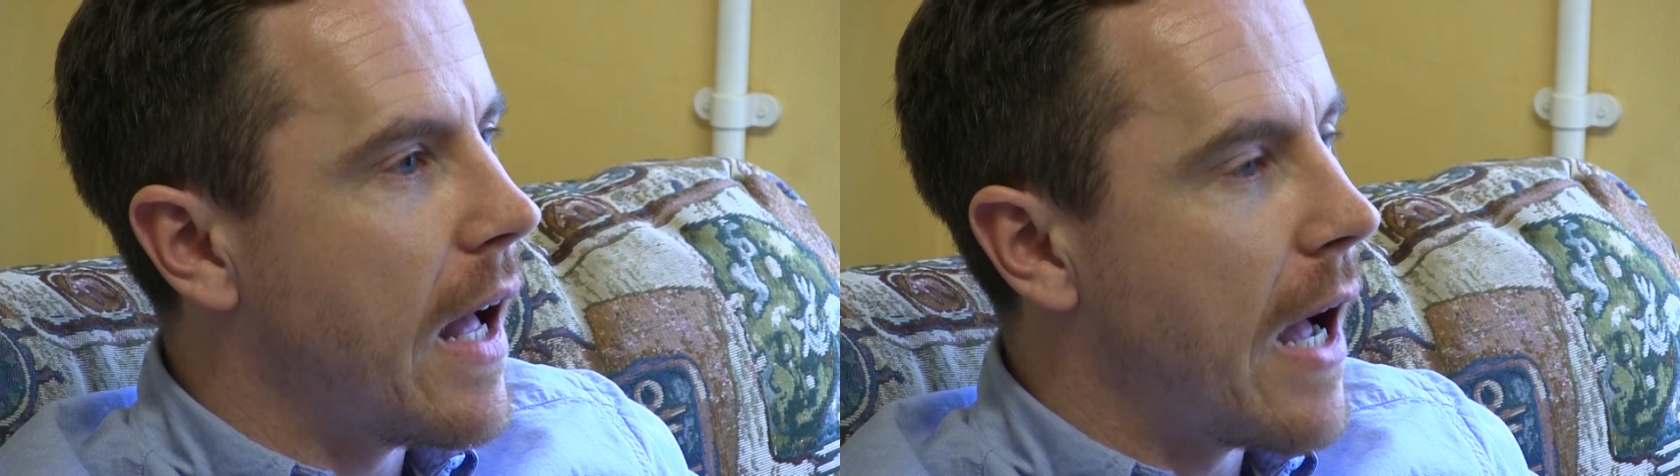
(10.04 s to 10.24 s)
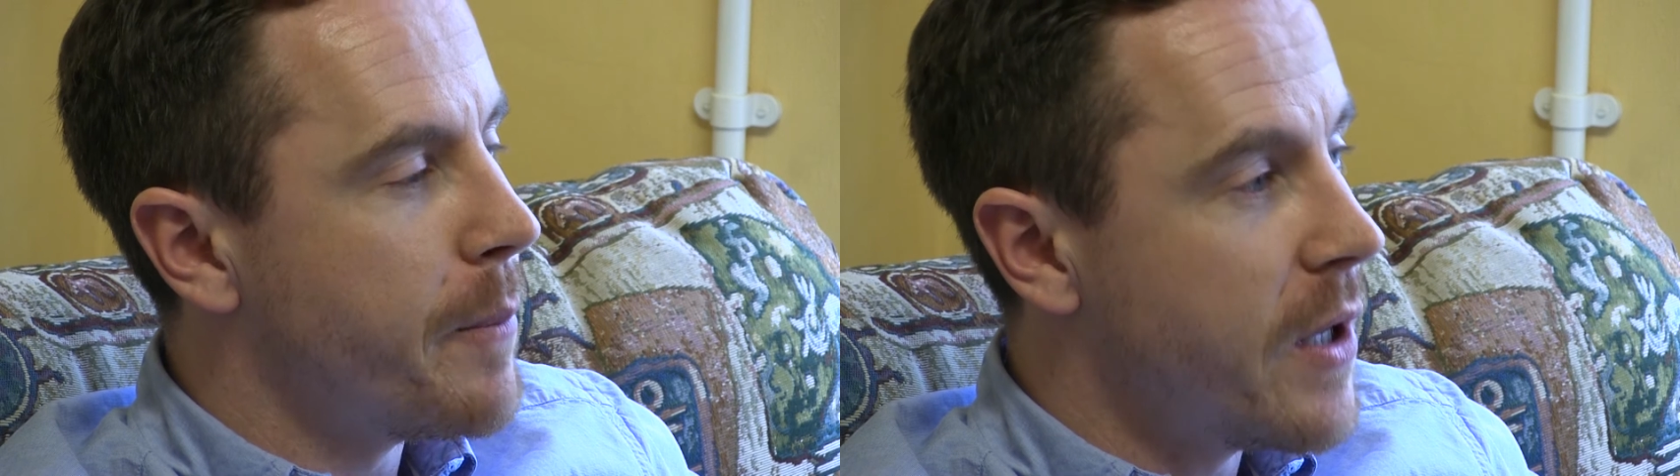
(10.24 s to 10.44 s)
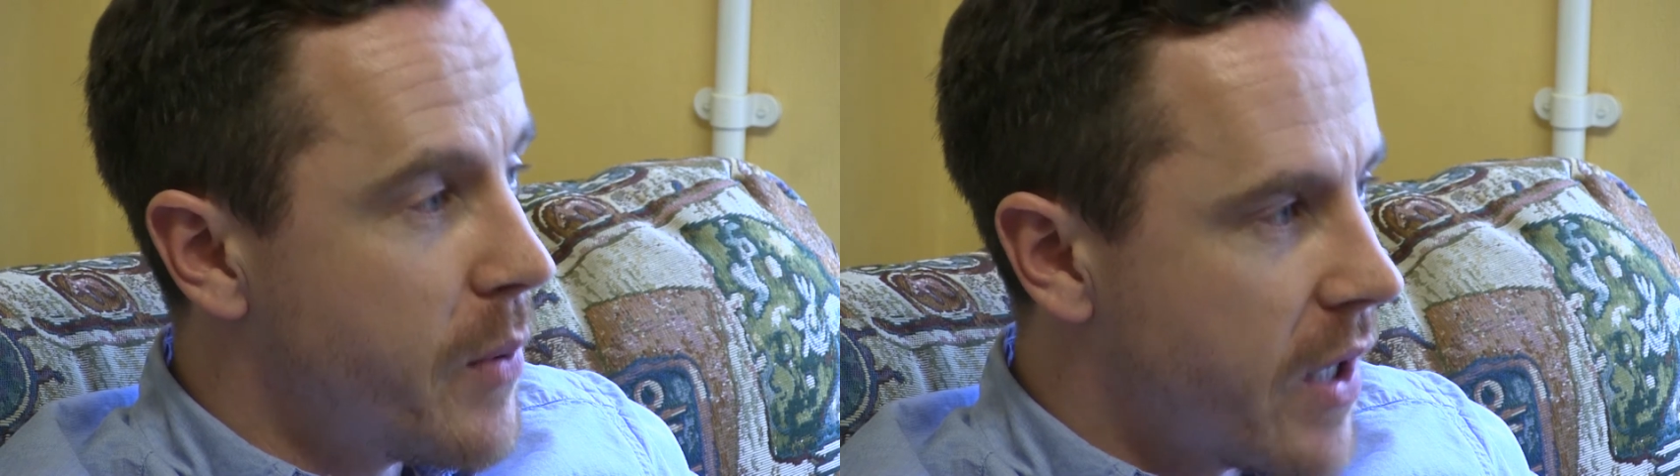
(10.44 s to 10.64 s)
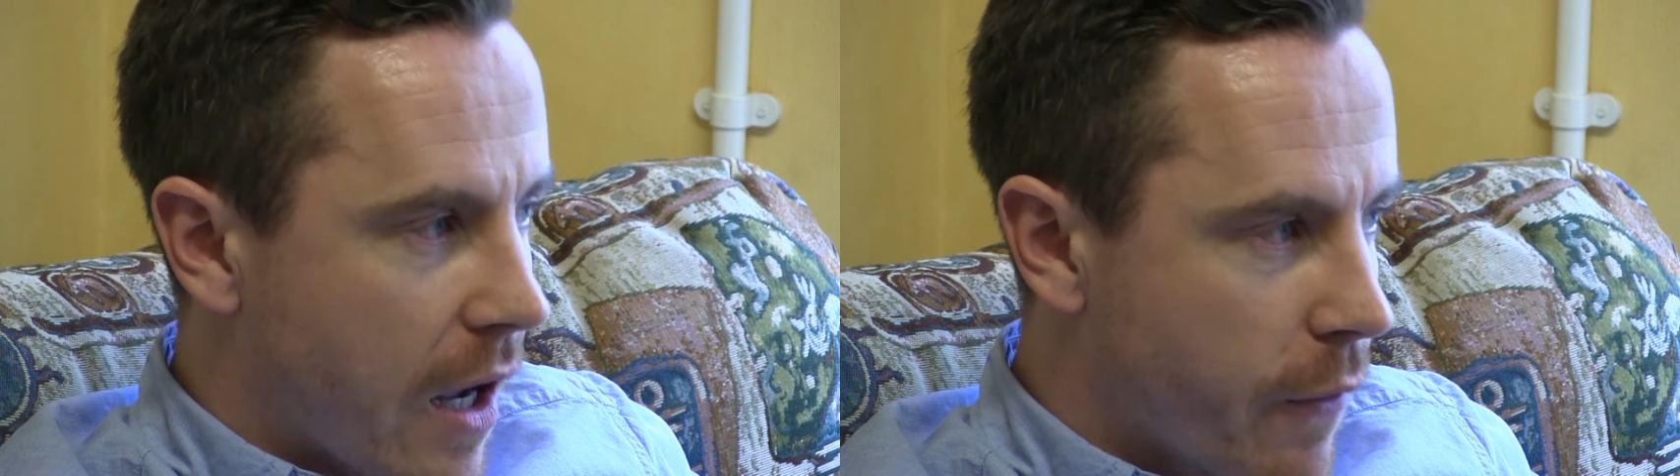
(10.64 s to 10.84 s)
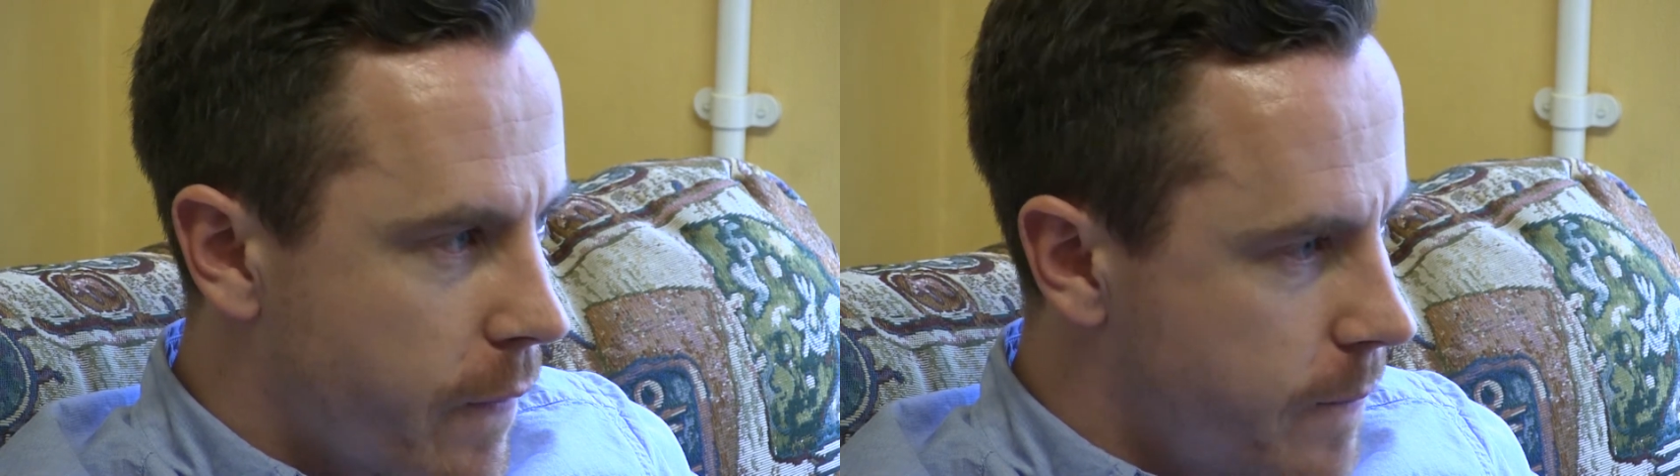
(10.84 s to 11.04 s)
At
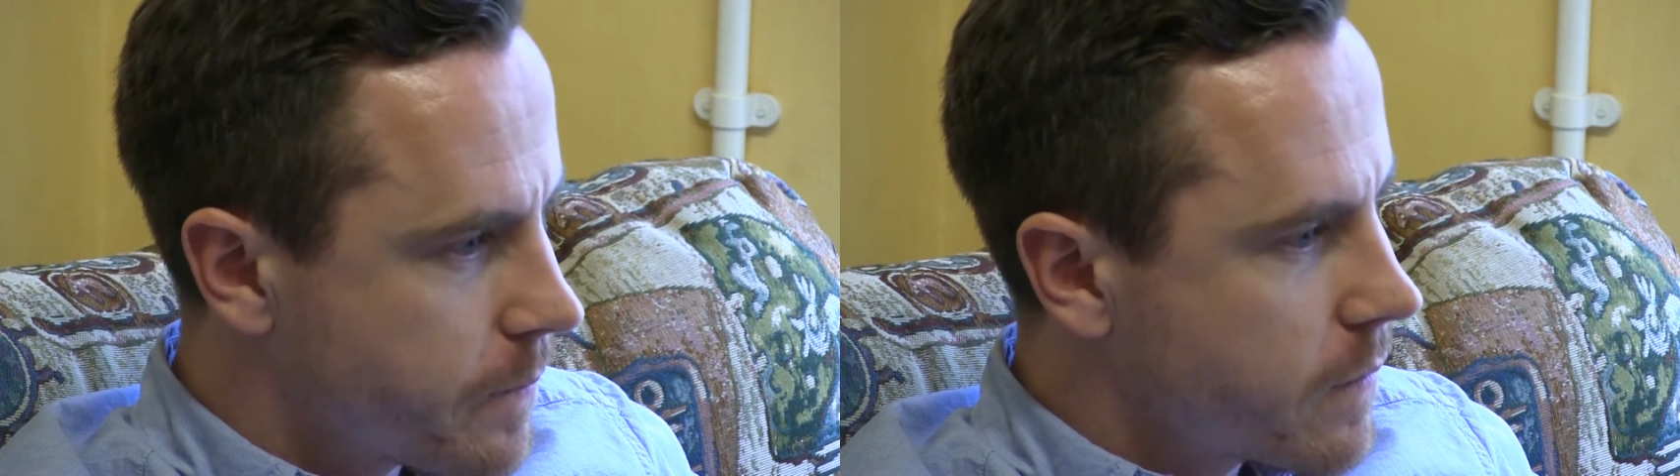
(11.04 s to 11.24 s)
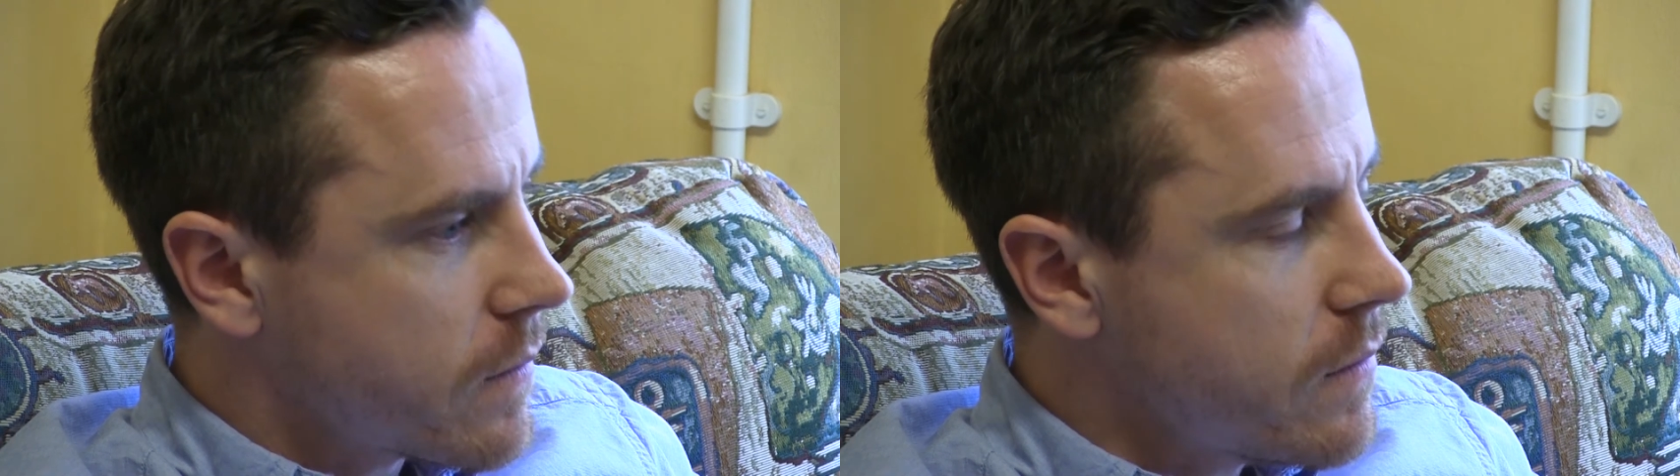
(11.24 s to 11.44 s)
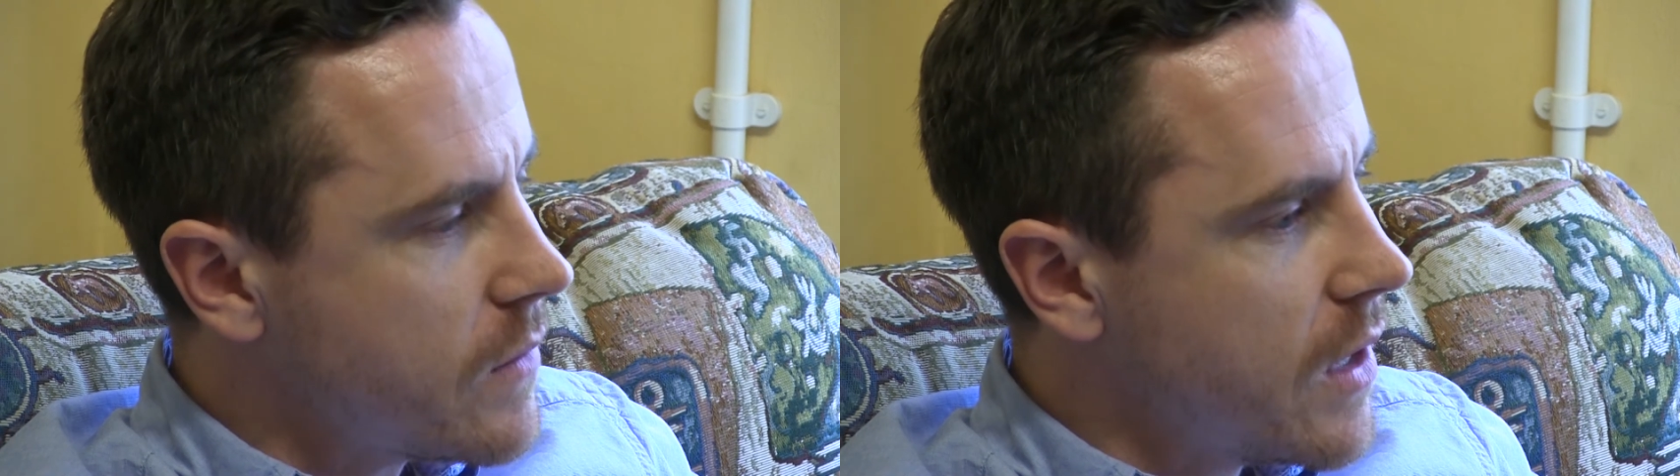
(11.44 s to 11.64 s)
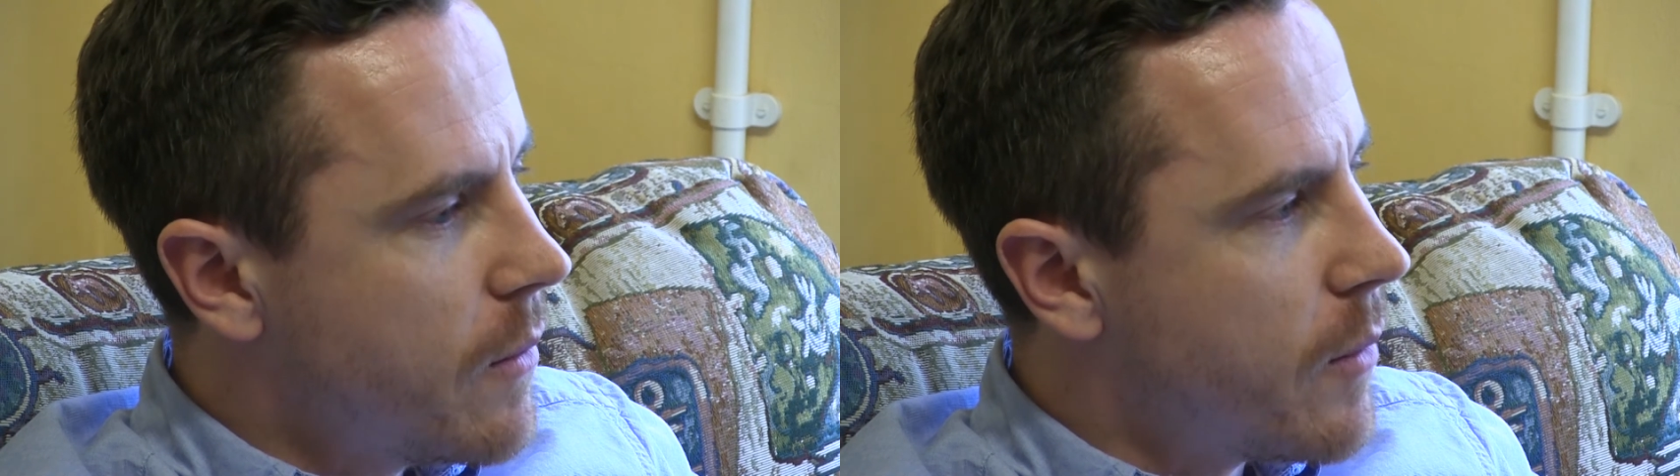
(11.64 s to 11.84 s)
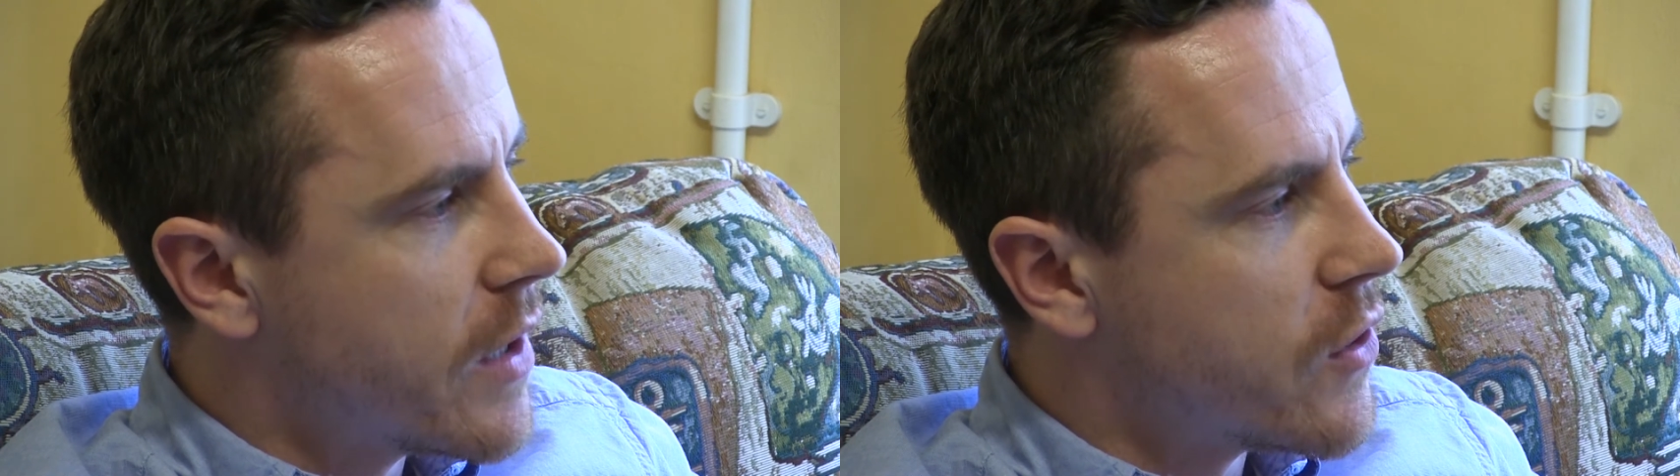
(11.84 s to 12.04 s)
PPF, my